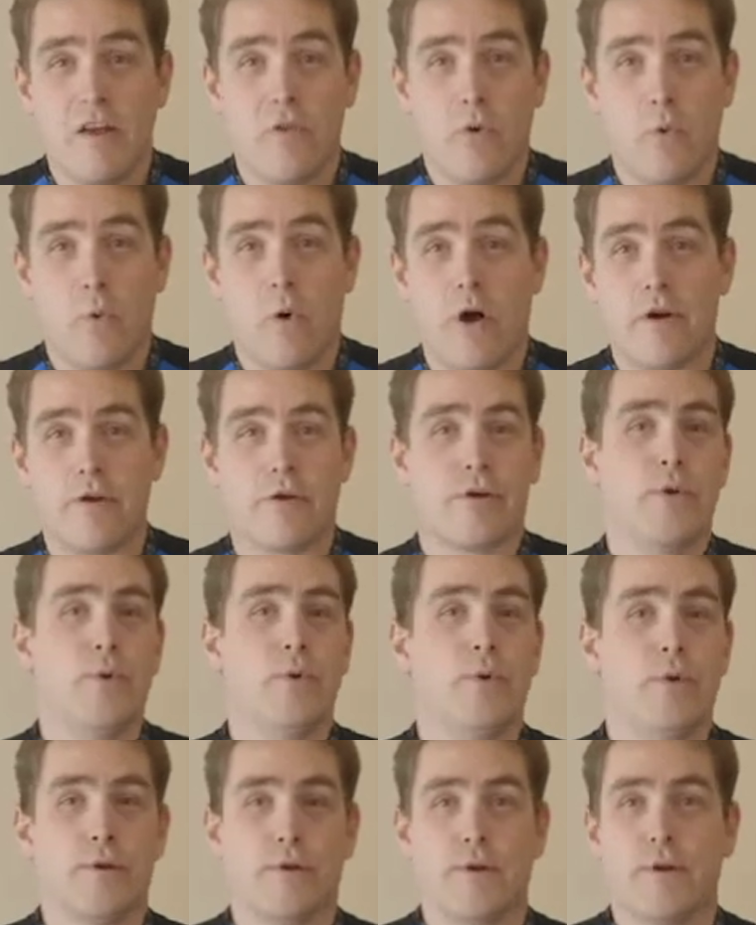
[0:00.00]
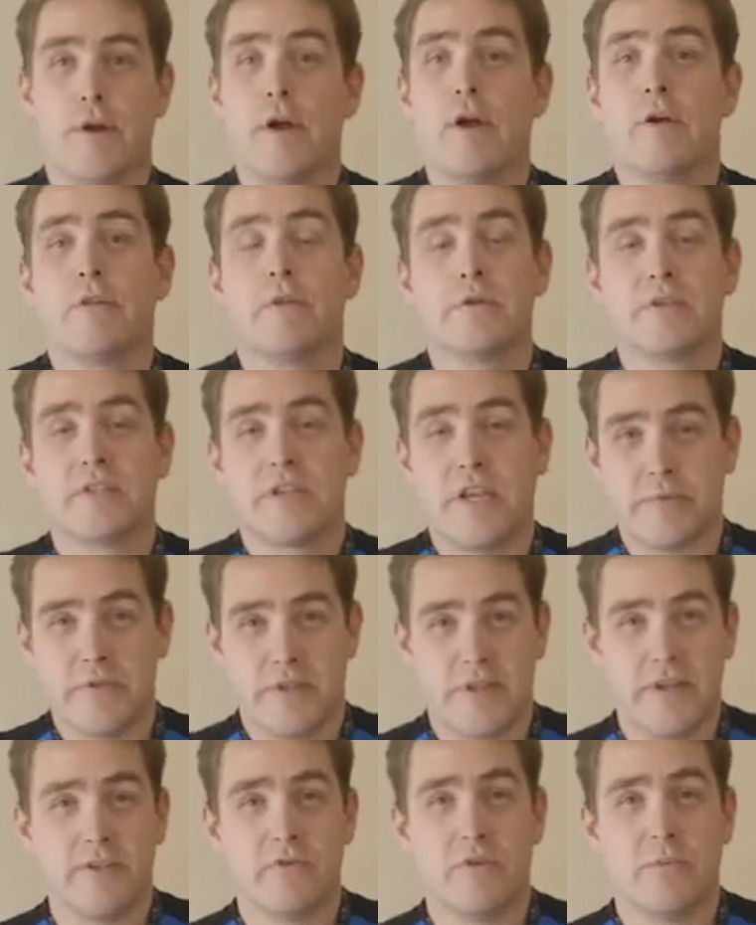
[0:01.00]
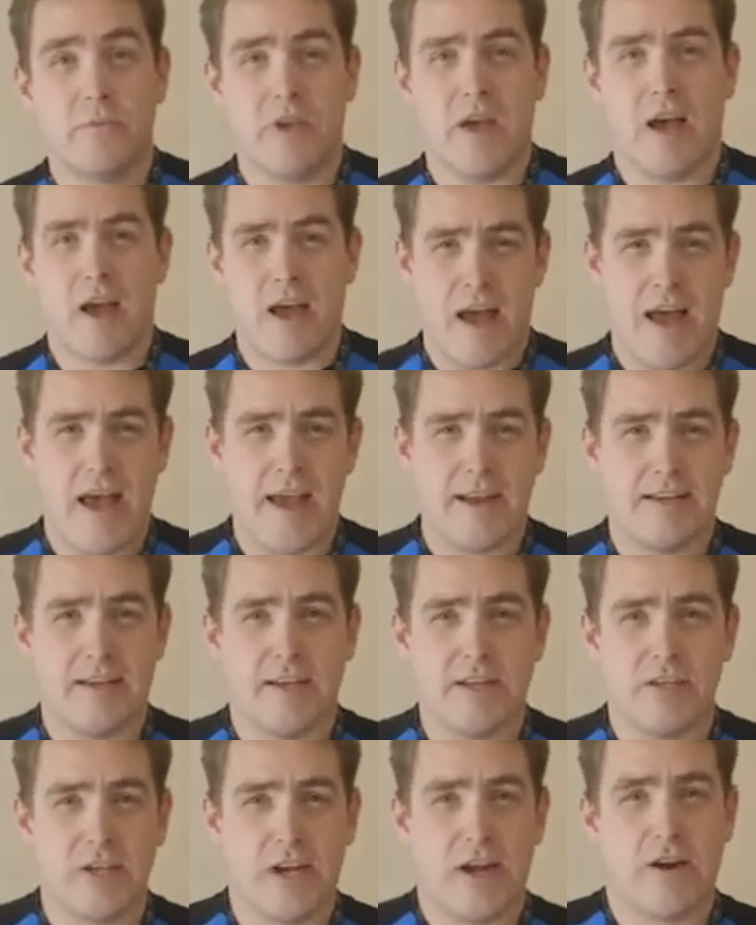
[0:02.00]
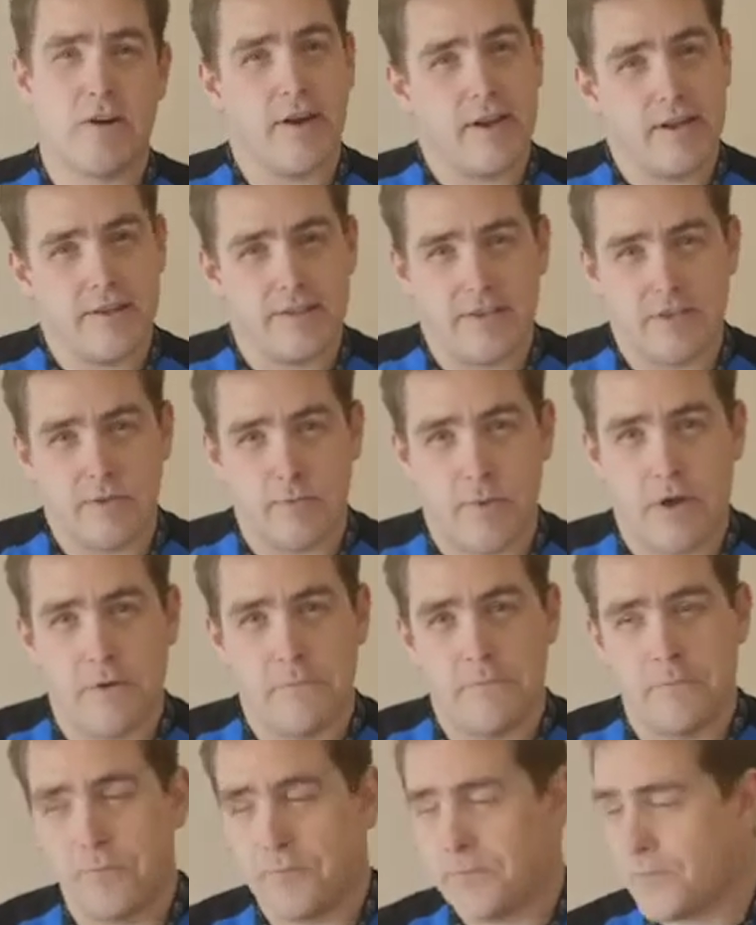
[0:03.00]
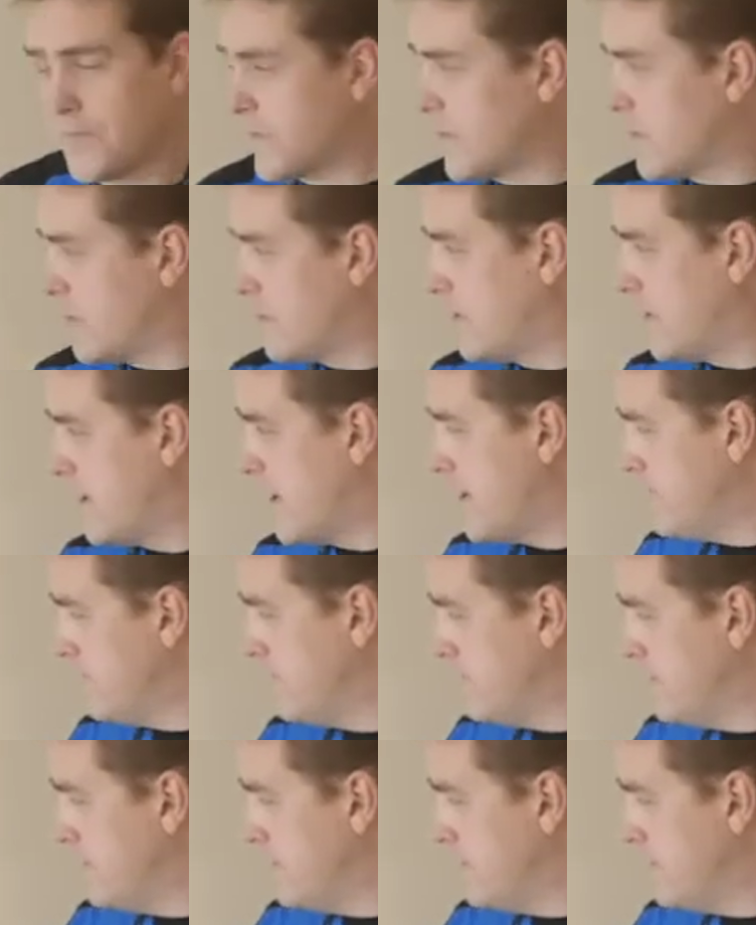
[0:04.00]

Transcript: the water cooler, those types of things would be high touch areas as well. Okay.